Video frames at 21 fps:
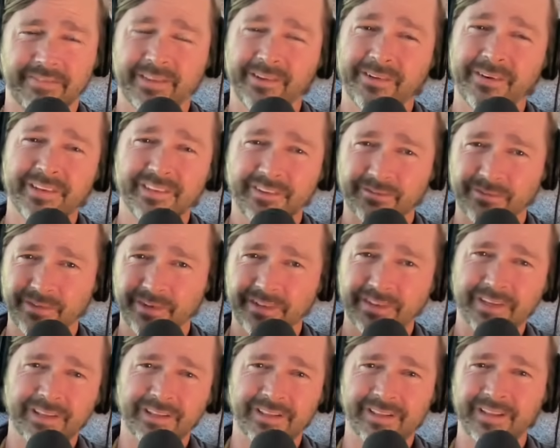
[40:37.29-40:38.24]
There isn't
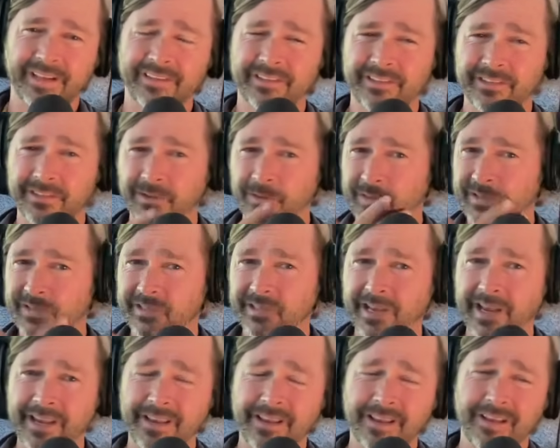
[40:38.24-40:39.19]
really a list, so
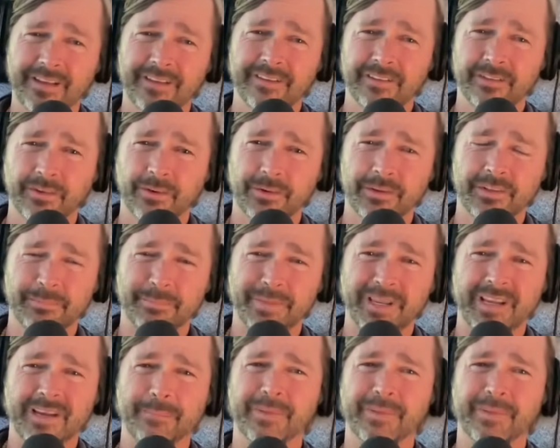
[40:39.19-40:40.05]
to speak,